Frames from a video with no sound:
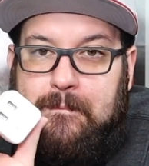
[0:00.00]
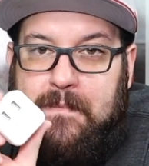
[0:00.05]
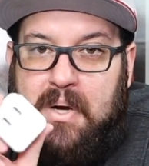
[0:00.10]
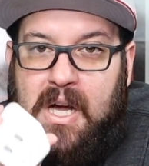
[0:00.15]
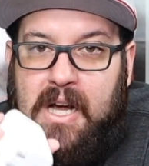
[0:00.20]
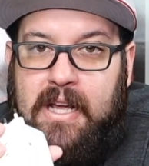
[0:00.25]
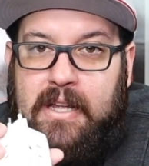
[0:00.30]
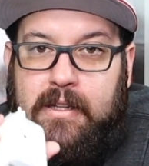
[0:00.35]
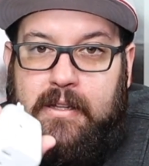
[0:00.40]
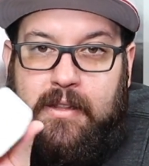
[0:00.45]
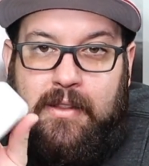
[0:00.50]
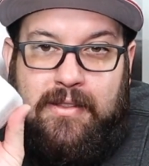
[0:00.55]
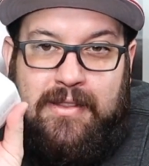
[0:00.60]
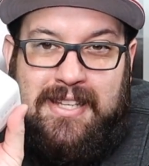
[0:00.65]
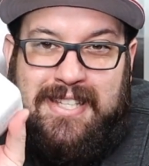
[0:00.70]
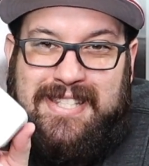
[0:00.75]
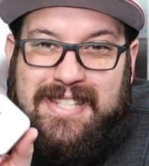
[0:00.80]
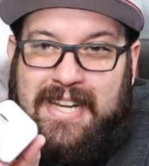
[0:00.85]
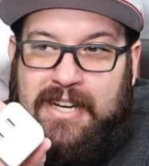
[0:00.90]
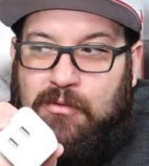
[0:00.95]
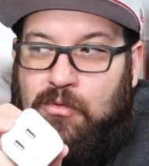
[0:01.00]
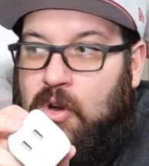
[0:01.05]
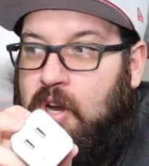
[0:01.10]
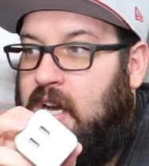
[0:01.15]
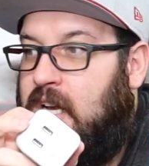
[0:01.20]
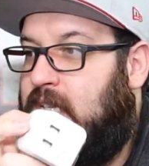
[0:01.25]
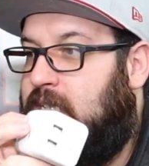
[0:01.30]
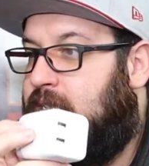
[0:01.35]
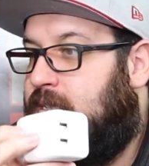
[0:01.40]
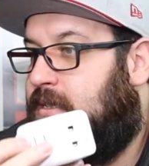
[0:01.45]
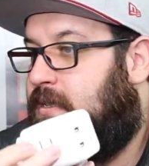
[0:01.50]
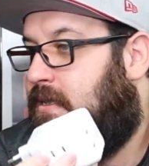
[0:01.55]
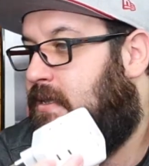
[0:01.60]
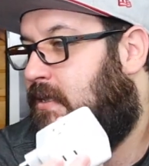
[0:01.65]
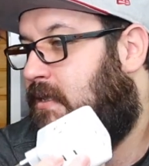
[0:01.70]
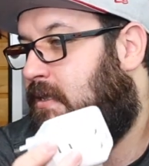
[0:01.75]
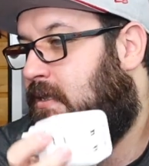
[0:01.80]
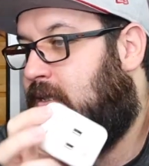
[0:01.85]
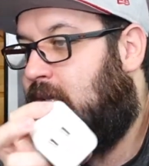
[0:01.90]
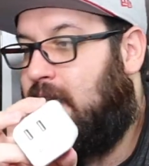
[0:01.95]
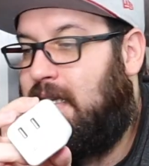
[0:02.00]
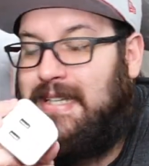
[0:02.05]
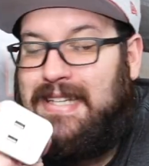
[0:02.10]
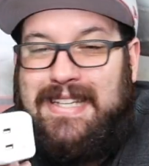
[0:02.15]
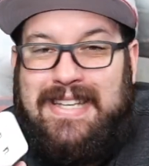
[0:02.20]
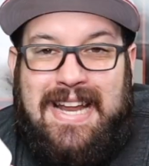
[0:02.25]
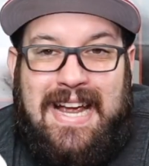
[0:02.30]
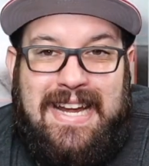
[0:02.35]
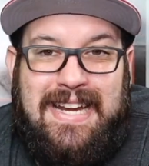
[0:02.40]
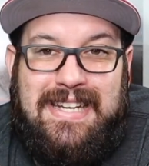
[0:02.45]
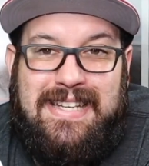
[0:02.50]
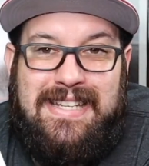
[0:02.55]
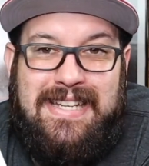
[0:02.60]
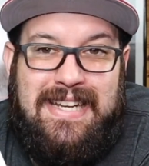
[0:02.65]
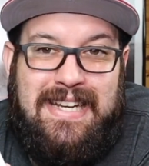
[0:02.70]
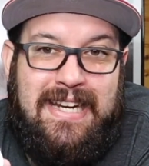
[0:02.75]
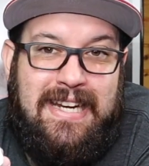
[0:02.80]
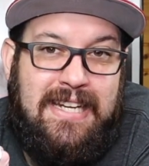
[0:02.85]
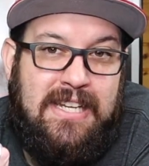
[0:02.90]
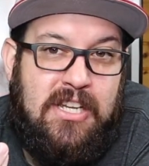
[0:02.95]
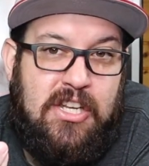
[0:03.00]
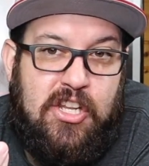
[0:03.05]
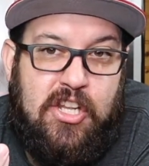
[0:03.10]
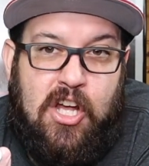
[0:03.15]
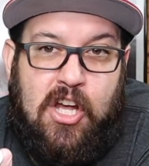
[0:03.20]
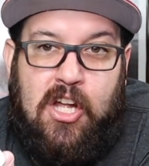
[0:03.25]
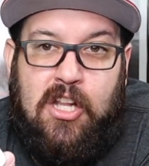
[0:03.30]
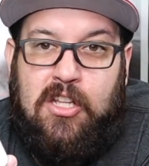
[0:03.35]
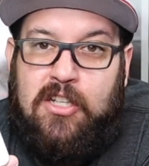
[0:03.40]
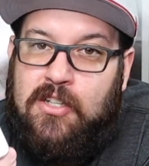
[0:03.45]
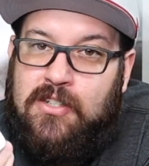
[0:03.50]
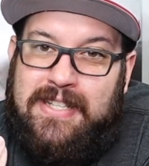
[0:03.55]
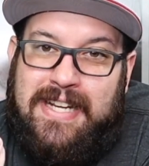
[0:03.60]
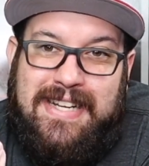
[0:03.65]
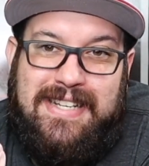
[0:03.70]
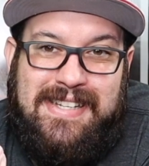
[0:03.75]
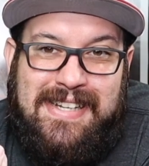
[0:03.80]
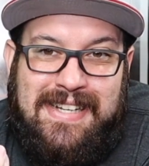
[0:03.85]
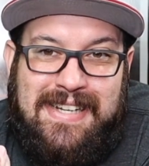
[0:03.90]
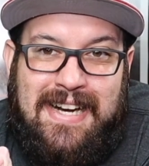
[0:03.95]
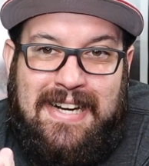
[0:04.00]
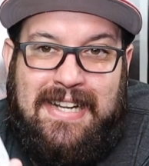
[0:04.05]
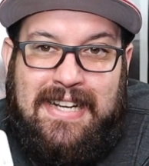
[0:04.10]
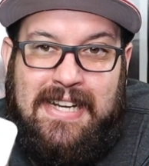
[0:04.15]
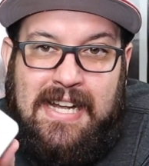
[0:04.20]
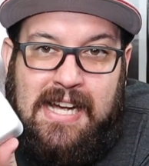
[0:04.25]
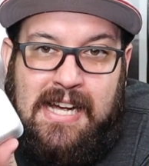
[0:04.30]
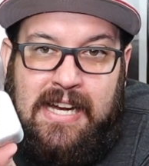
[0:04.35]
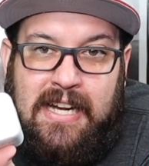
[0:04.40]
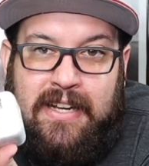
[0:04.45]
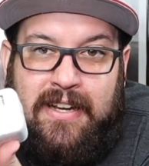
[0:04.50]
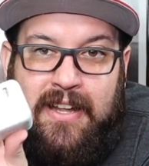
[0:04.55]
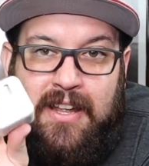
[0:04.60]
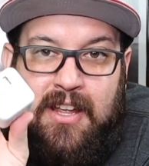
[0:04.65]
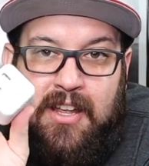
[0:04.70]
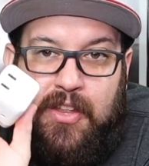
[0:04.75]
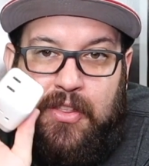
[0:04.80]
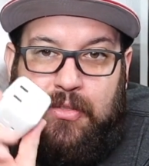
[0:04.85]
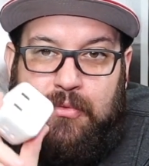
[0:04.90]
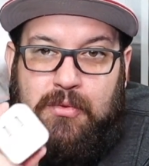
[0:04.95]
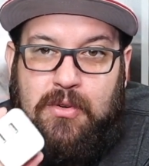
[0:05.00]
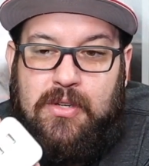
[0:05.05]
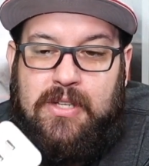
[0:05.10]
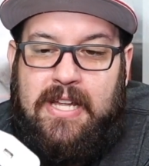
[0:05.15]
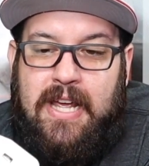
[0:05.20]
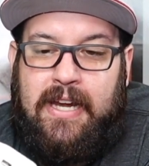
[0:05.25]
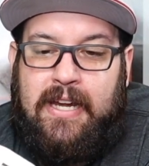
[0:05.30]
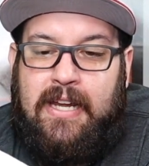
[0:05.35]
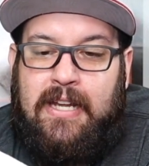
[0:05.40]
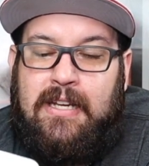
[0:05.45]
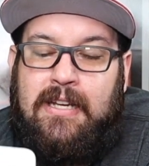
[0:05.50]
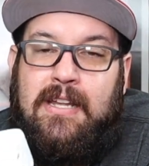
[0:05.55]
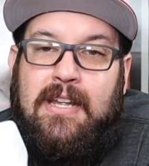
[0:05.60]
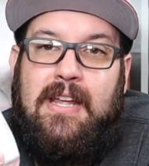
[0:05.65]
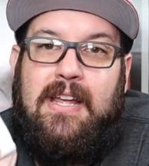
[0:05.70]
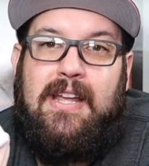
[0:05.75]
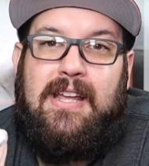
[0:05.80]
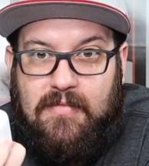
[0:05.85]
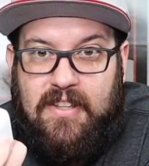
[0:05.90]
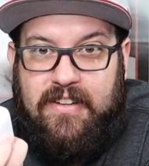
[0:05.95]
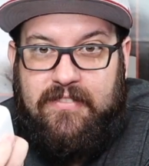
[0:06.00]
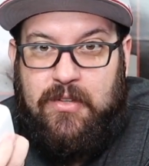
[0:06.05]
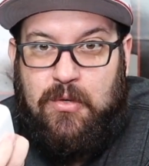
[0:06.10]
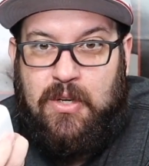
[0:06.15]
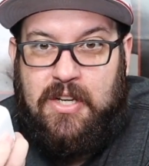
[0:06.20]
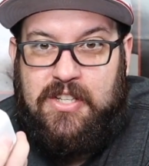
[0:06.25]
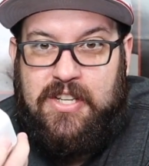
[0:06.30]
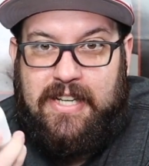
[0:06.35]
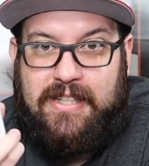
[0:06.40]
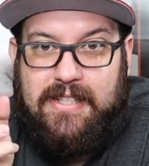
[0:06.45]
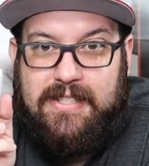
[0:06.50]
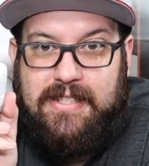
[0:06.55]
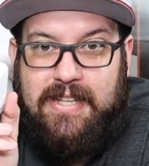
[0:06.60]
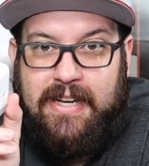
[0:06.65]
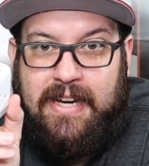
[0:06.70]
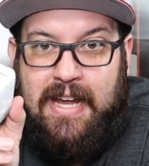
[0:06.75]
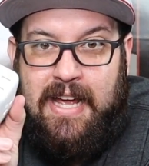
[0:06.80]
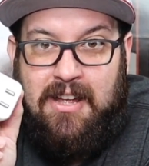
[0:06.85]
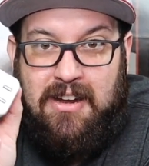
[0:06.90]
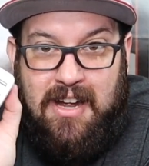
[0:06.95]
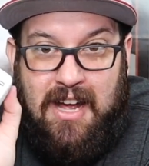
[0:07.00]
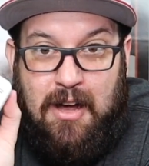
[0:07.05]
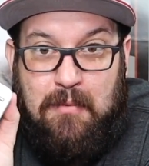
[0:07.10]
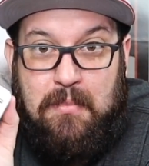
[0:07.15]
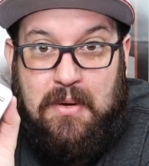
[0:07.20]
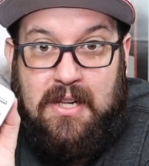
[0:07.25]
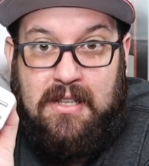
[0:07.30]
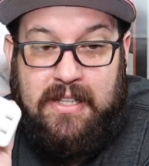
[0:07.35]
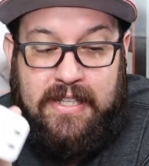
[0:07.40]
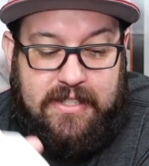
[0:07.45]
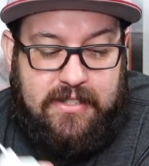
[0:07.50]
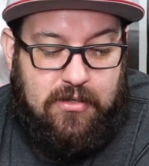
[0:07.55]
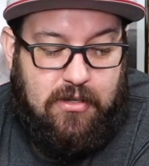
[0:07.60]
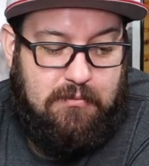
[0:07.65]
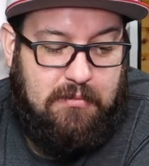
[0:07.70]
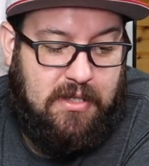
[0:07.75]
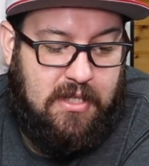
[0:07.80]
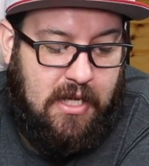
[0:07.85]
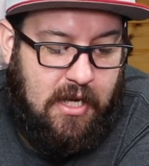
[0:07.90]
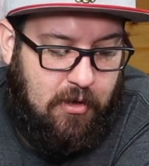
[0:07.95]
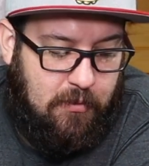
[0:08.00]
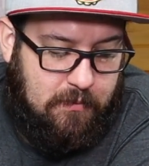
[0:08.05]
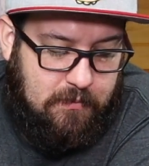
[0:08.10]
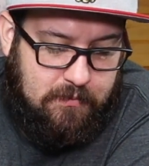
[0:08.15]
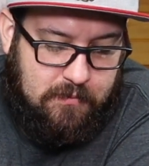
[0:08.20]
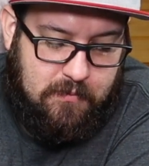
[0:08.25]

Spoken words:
But this thing runs $19, $18.99 through Teckin. If you want to check this thing out, I'll put a link to it below.